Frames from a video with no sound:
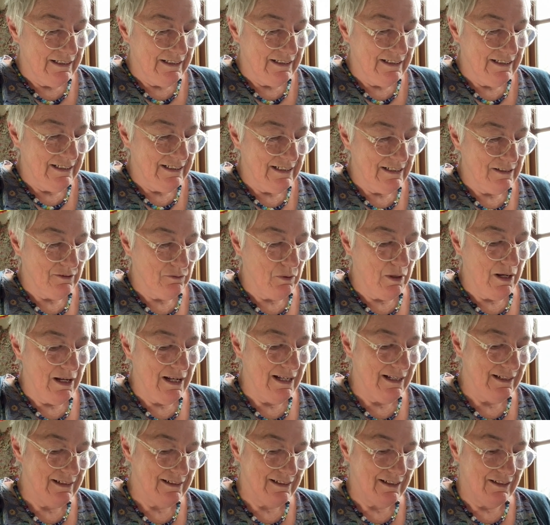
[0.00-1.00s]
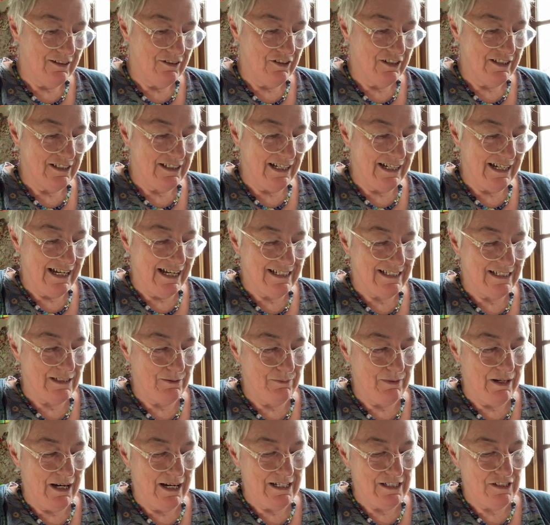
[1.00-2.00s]
She says, well, so long as I get some
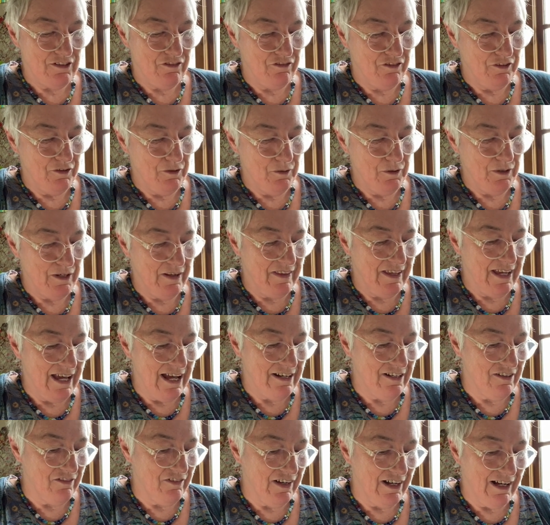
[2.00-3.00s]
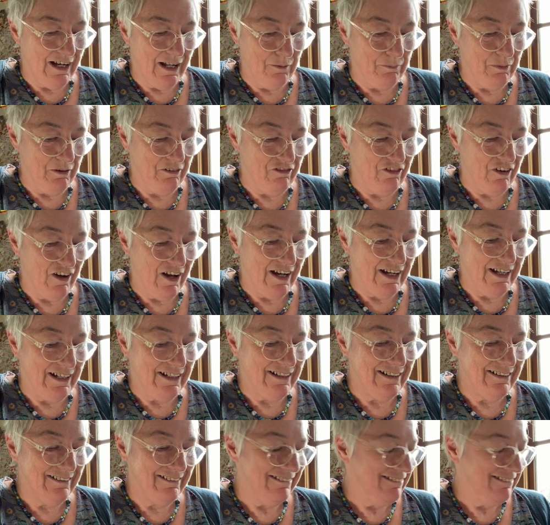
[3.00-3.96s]
nice food at the end of it, I'll be fine.